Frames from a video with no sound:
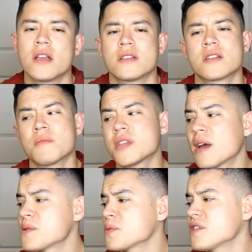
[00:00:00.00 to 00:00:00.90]

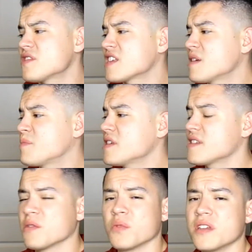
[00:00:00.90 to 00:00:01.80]
Sometimes we just get
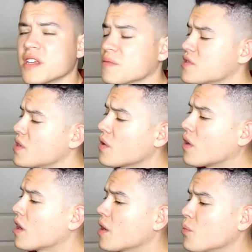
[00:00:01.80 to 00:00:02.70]
busy. We get so
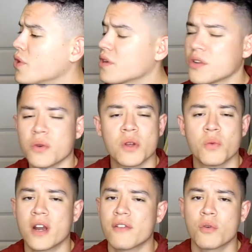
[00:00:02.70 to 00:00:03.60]
caught up we're doing
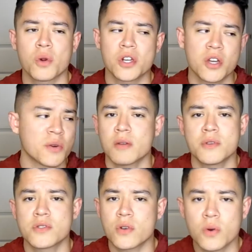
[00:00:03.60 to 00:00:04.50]
whatever we're doing. It could
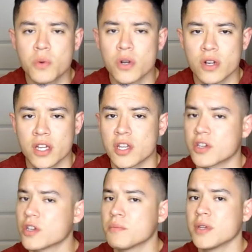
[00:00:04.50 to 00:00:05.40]
be schoolwork. It
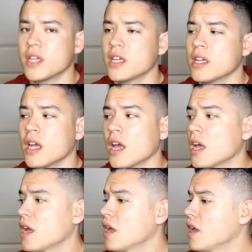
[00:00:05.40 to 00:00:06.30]
could be
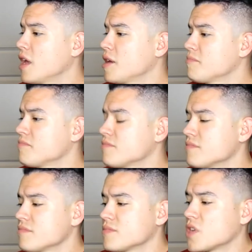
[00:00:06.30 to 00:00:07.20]

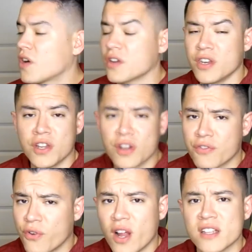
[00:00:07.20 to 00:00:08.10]
talking to your
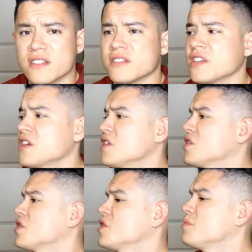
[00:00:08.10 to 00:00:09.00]
friends. It
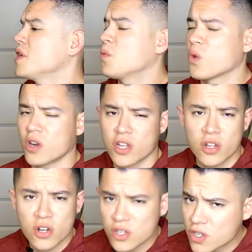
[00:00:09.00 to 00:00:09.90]
could be working
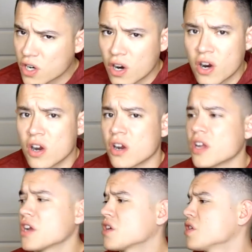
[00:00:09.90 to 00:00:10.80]
on your car.
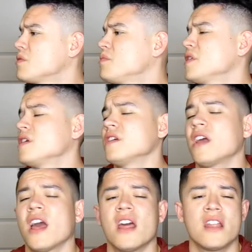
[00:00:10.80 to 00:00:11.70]
It could be
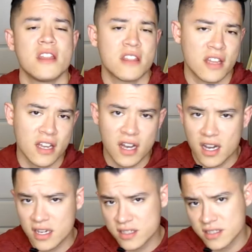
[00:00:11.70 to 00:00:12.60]
anything,
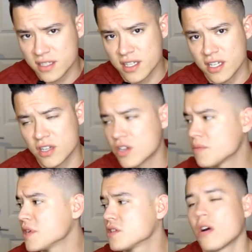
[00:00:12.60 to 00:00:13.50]
honestly. It
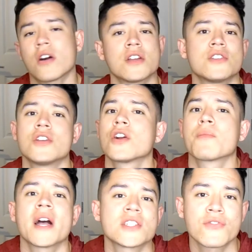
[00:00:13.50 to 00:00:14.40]
could be talking to your
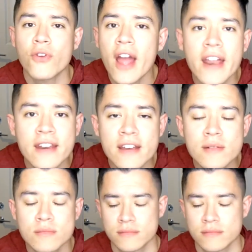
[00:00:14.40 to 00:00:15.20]
best friend.